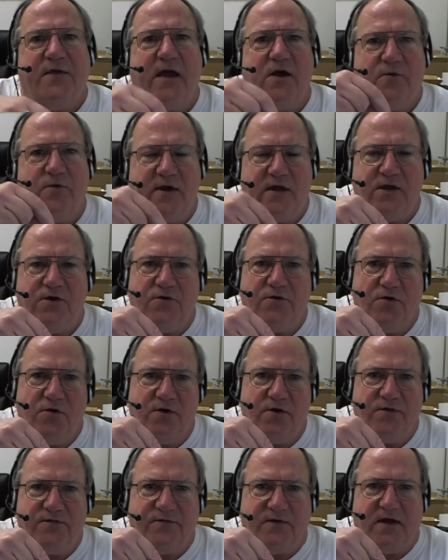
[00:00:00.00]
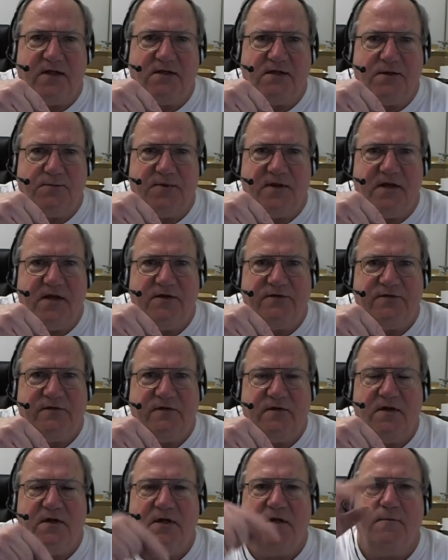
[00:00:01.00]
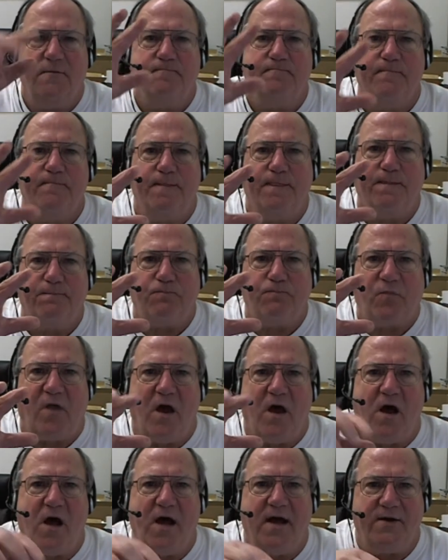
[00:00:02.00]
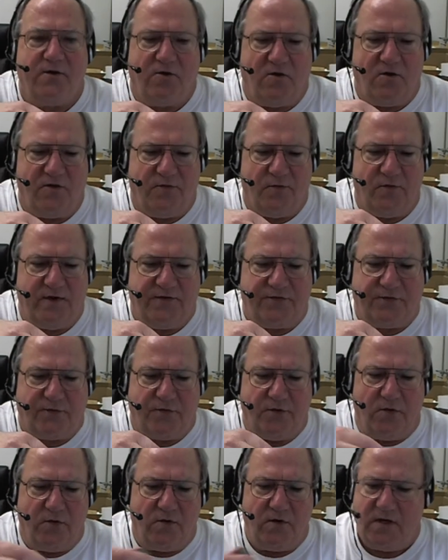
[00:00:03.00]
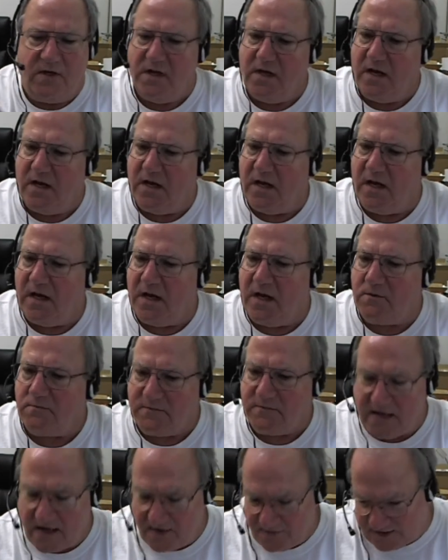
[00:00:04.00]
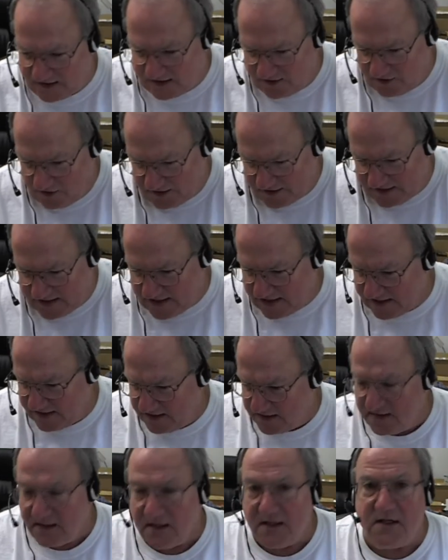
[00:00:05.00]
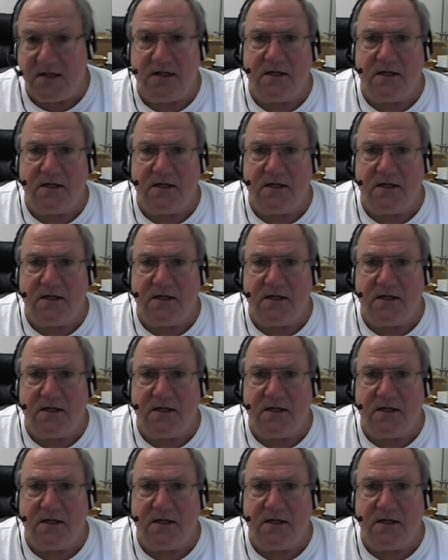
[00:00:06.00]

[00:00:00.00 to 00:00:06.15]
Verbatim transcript: That way you know you've got the piece hot all the way through. Uh, now that I look at it,